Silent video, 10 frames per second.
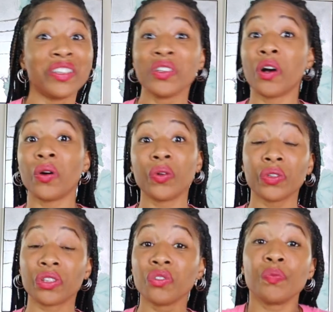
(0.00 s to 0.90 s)

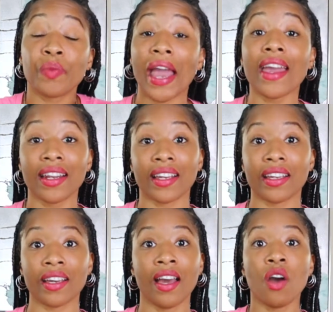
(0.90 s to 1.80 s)
you've made
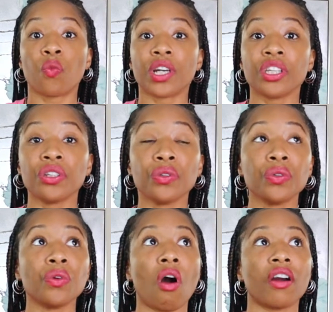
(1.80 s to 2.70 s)
it. When
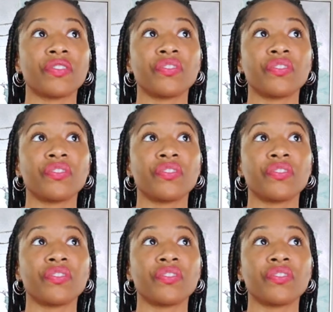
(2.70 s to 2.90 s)
you are